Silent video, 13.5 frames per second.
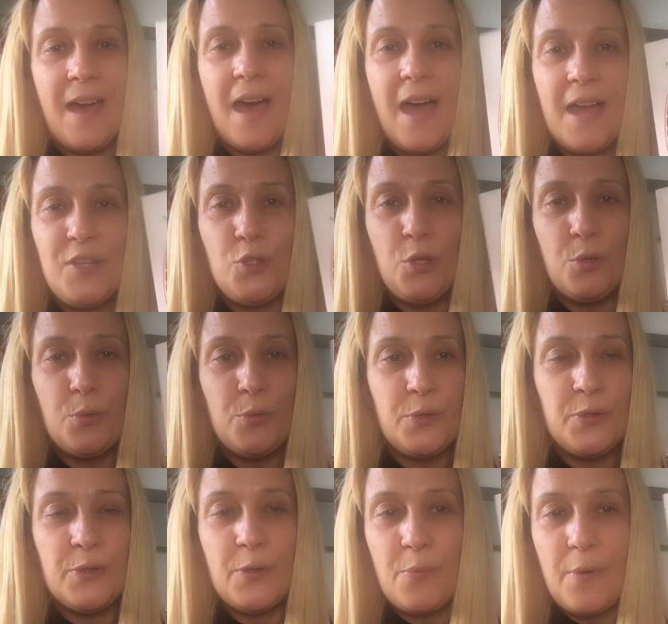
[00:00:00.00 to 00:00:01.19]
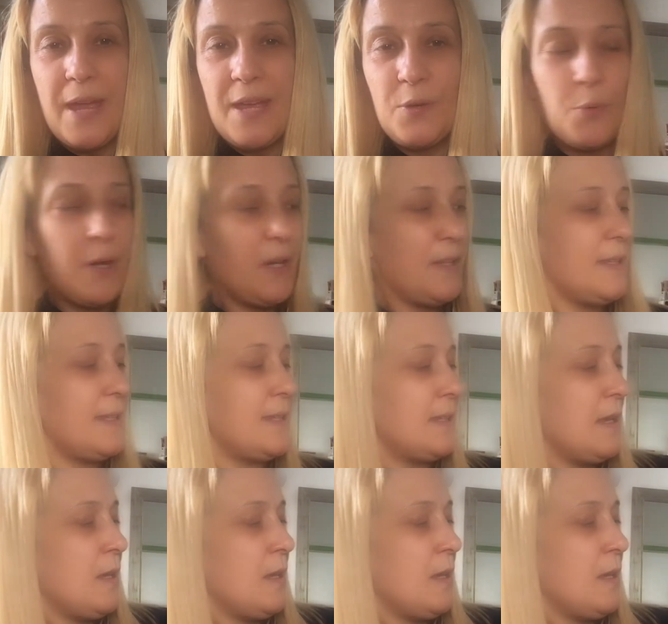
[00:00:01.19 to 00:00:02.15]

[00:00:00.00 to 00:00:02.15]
I choose the red ones.